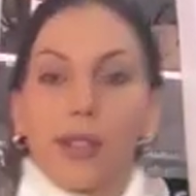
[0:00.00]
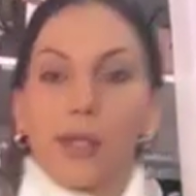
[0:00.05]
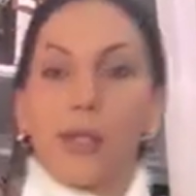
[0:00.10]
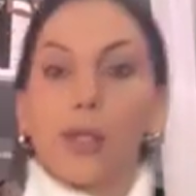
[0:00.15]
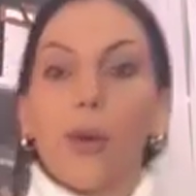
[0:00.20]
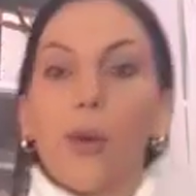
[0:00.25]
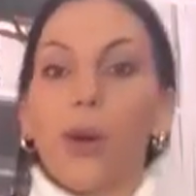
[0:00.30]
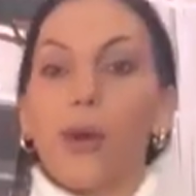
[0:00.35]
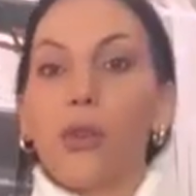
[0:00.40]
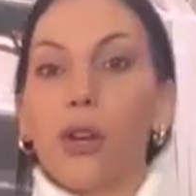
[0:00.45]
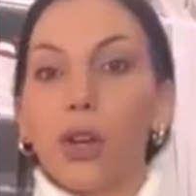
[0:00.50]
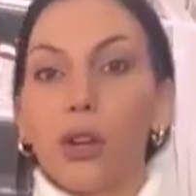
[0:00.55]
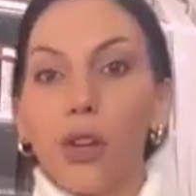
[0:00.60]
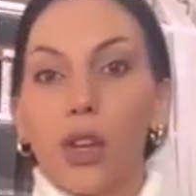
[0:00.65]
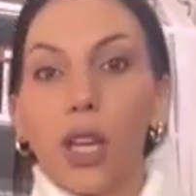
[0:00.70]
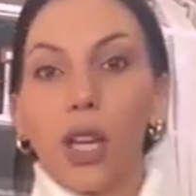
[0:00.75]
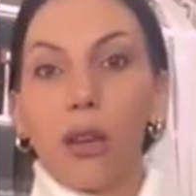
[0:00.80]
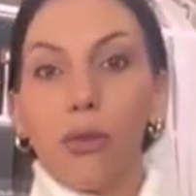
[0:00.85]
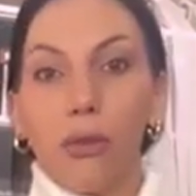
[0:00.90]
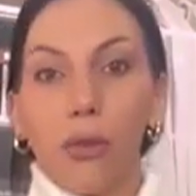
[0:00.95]
So if
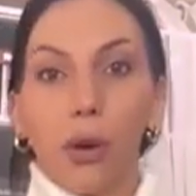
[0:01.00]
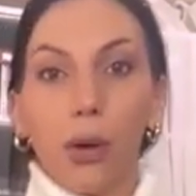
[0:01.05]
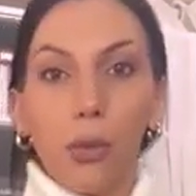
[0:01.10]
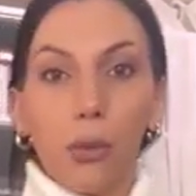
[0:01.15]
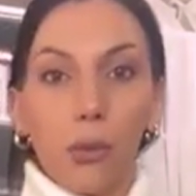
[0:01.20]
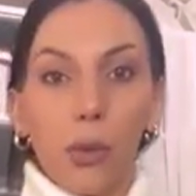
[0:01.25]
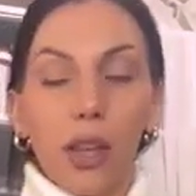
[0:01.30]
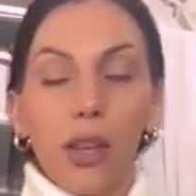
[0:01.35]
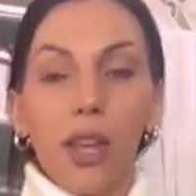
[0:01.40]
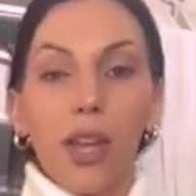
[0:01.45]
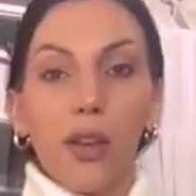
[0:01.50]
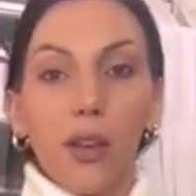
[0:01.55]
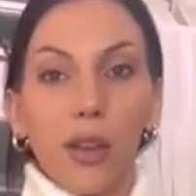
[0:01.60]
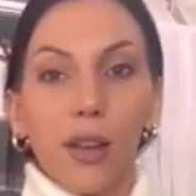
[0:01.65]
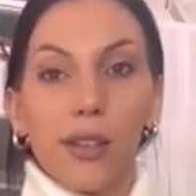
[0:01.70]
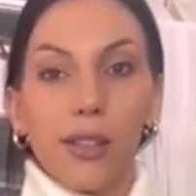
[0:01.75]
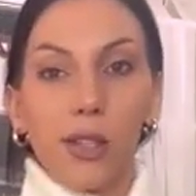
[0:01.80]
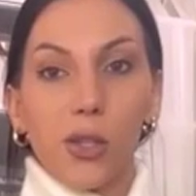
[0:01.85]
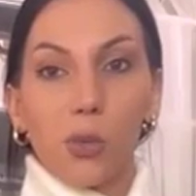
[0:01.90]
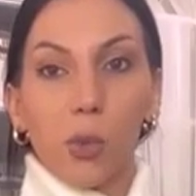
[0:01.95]
you're looking for a really
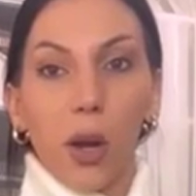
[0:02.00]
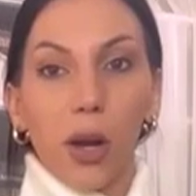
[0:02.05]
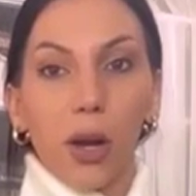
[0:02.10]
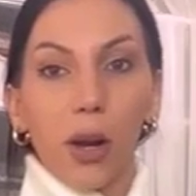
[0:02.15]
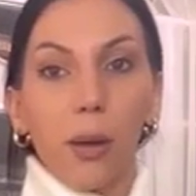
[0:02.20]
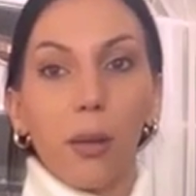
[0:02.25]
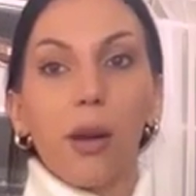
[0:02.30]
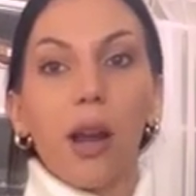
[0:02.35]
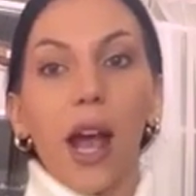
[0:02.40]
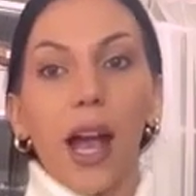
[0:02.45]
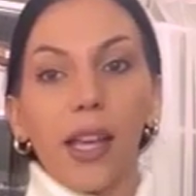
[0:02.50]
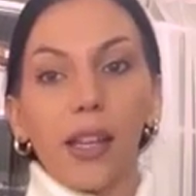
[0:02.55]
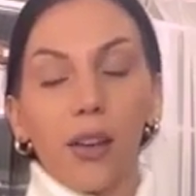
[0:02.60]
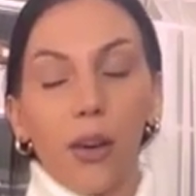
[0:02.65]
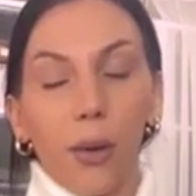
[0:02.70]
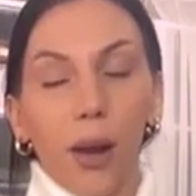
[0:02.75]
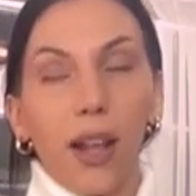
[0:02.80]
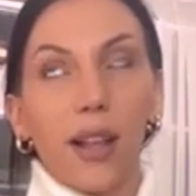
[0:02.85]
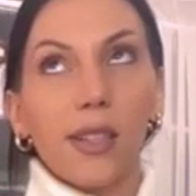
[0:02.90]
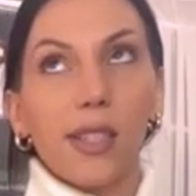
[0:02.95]
good sweater, and
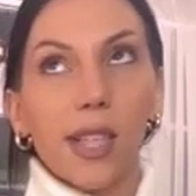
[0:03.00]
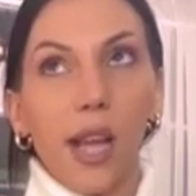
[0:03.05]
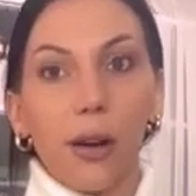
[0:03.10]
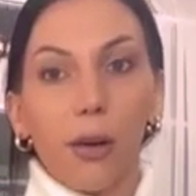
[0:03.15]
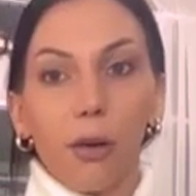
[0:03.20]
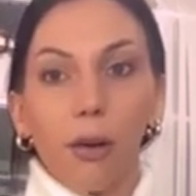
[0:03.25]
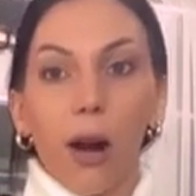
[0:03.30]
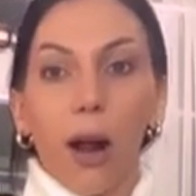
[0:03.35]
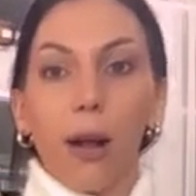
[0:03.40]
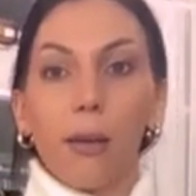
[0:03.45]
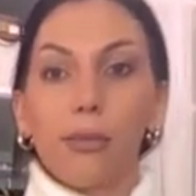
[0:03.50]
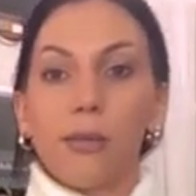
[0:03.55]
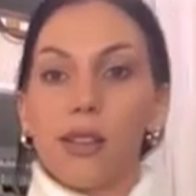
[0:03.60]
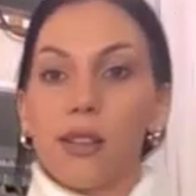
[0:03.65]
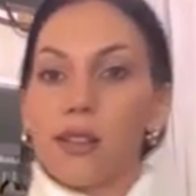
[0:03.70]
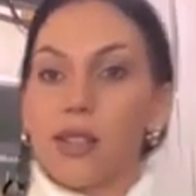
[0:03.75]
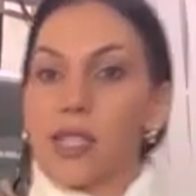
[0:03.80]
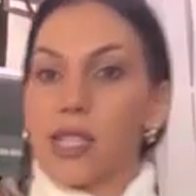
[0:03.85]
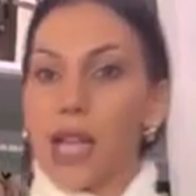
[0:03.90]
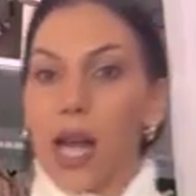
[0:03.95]
I know I said
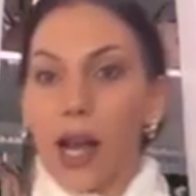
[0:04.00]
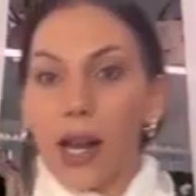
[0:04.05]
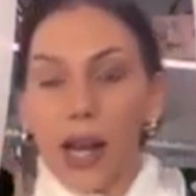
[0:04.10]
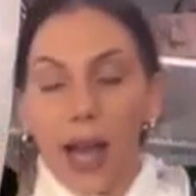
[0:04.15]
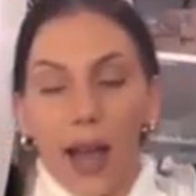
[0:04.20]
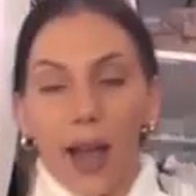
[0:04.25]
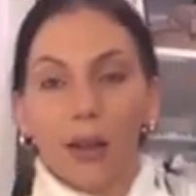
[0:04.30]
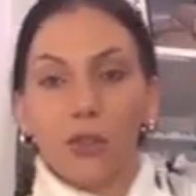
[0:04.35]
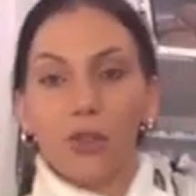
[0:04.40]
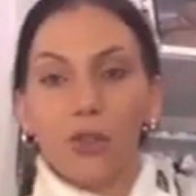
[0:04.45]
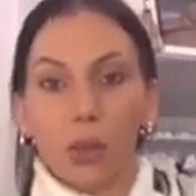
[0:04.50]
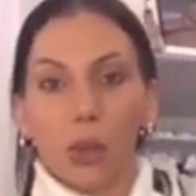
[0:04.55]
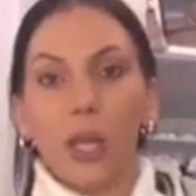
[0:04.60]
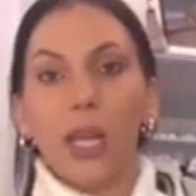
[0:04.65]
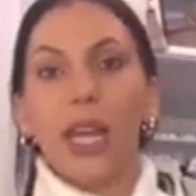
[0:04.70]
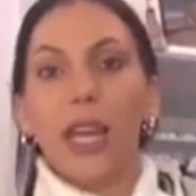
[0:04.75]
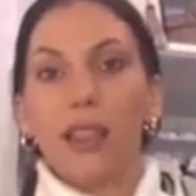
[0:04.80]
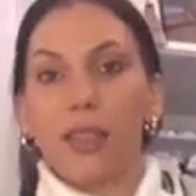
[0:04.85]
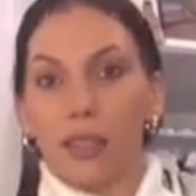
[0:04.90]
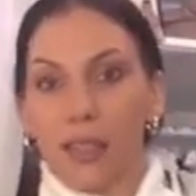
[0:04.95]
cropped, it's not
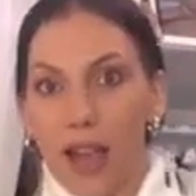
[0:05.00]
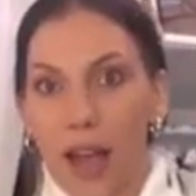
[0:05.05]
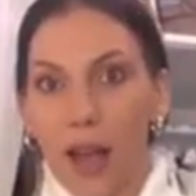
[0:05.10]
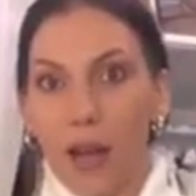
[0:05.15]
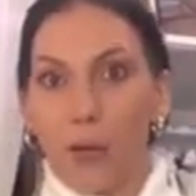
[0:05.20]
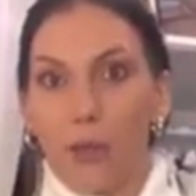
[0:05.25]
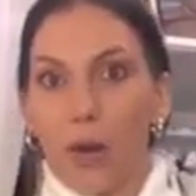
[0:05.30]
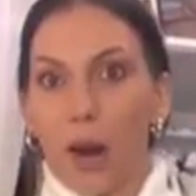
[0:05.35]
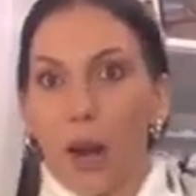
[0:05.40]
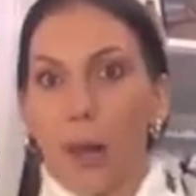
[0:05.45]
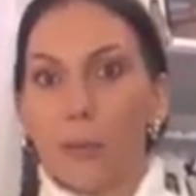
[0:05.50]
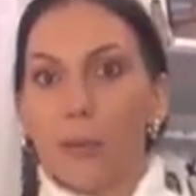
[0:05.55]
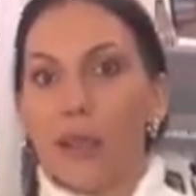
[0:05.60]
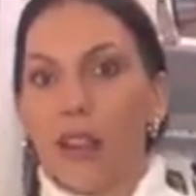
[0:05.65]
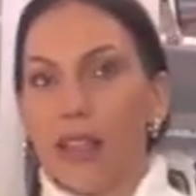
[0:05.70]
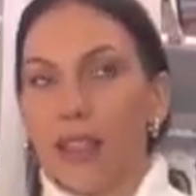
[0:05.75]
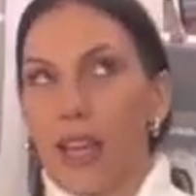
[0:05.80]
actually that cropped.